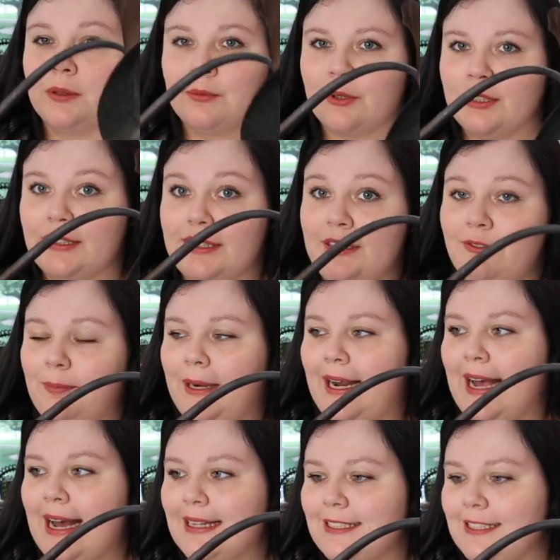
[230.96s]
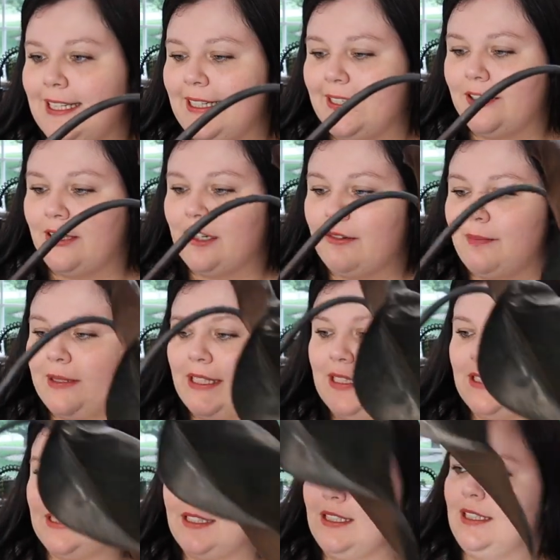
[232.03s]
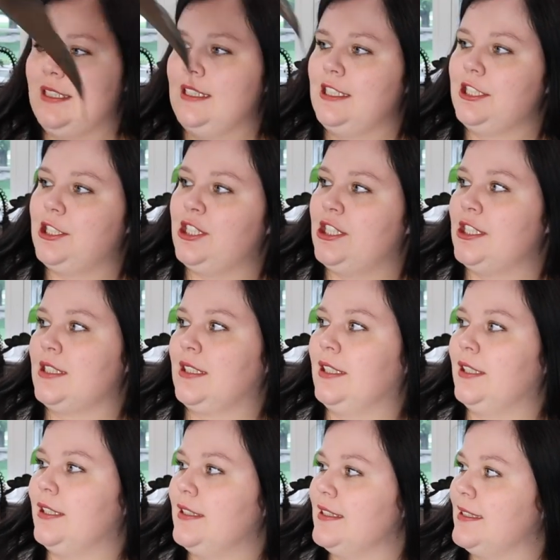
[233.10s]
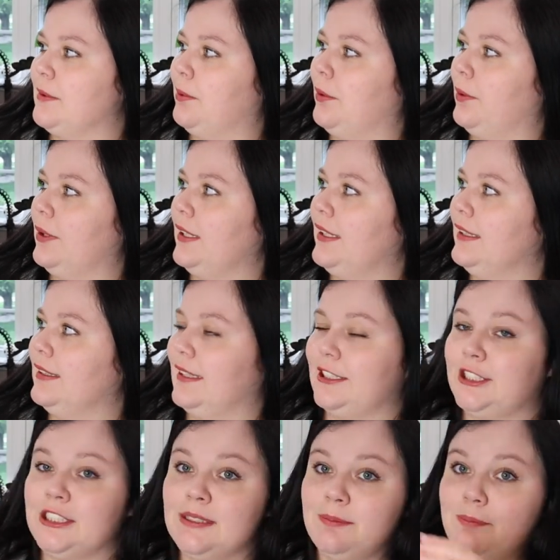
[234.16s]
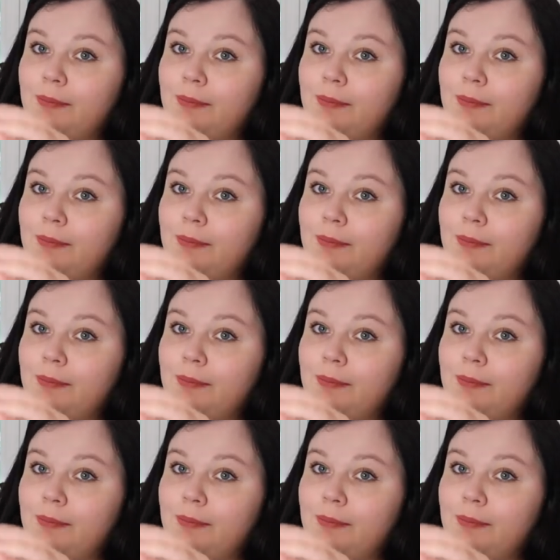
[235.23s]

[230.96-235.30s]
one more leaf, but I had to take it off because she just couldn't support it. Like, she's